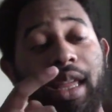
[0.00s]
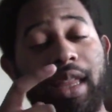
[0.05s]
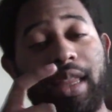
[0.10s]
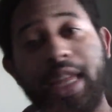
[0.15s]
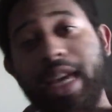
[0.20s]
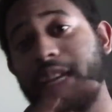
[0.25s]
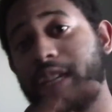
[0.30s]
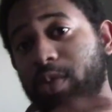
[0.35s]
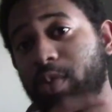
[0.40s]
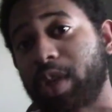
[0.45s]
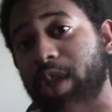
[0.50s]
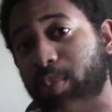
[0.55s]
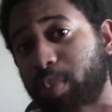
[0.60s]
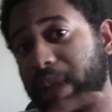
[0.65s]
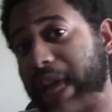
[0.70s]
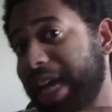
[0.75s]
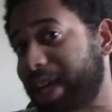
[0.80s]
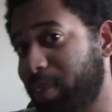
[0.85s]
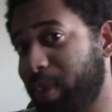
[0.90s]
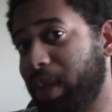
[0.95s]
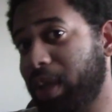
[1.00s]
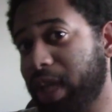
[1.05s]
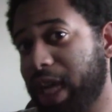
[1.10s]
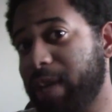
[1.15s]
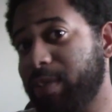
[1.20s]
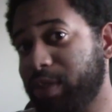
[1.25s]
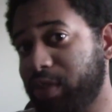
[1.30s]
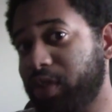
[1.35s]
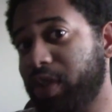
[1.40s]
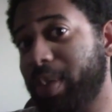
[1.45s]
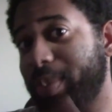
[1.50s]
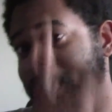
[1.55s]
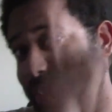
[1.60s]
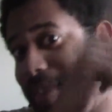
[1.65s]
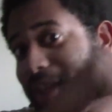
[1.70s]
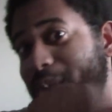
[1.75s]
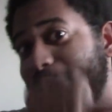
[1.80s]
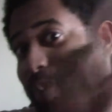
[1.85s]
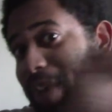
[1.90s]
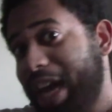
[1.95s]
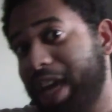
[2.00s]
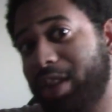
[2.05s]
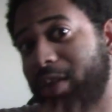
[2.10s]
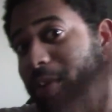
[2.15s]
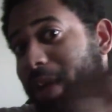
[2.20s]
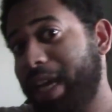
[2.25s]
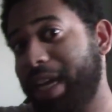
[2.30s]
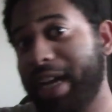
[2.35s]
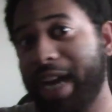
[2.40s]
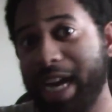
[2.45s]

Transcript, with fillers: That is where the black pill comes from, by the way.